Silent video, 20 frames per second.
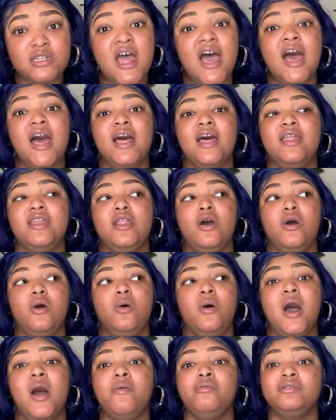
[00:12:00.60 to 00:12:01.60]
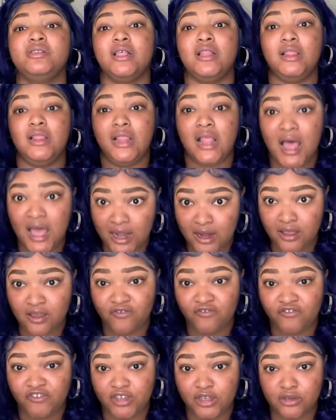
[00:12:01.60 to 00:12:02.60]
I was a lot of
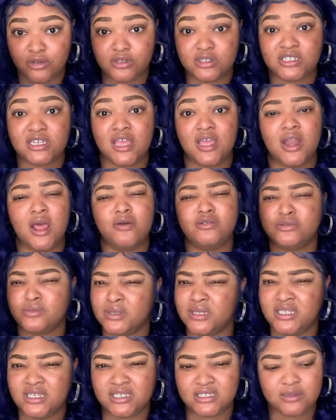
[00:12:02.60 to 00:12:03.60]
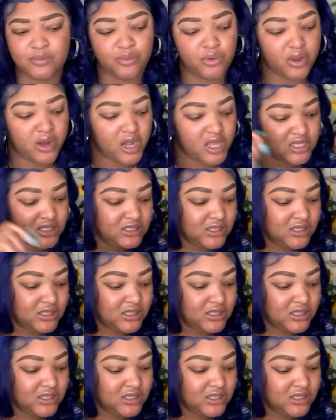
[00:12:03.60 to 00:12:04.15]
confused and I was really disappointed.